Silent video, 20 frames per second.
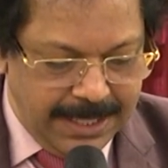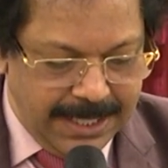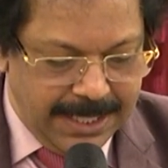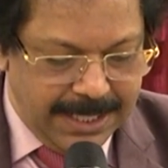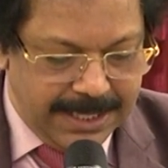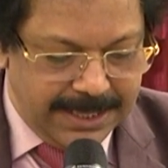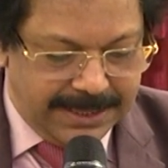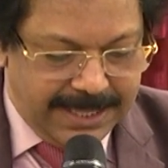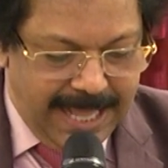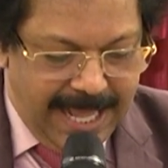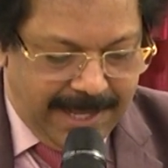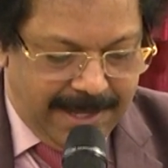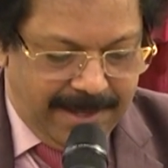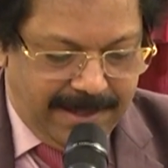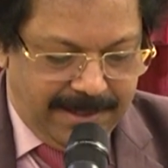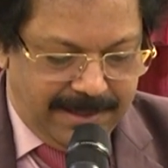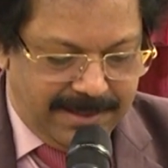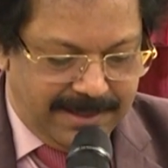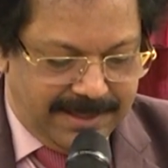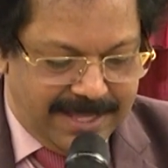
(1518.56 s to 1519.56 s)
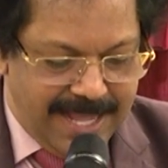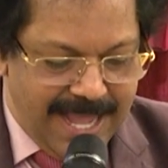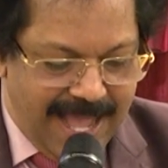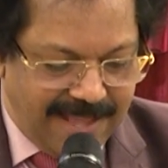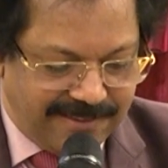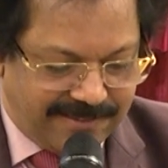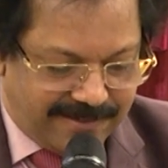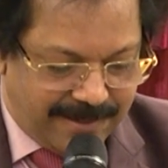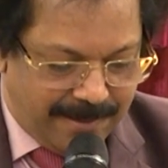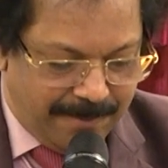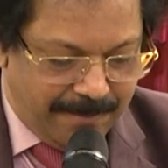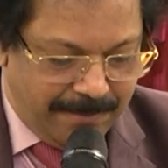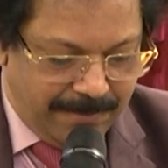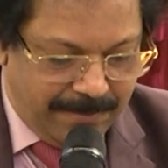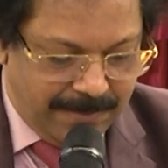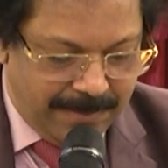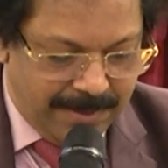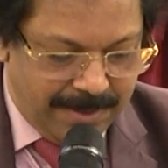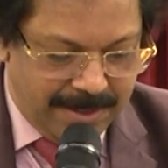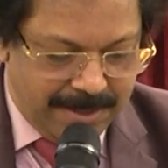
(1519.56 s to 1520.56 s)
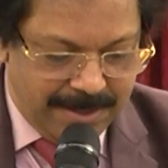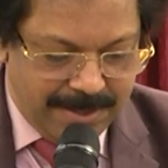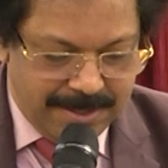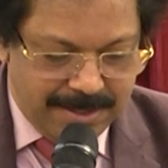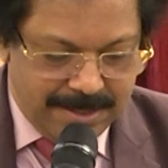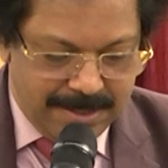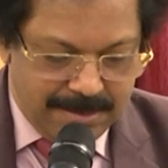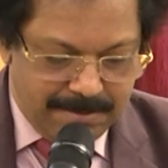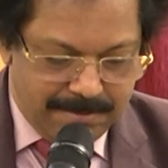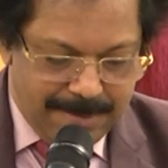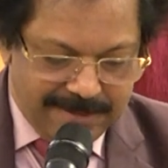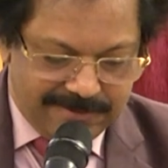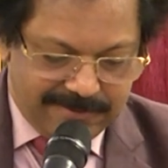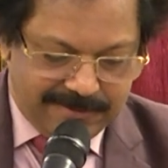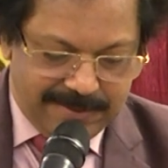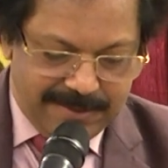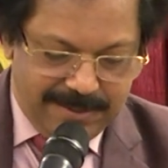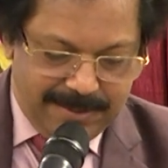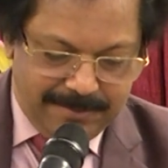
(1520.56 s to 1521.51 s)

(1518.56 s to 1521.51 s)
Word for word: Then they asked him, Master,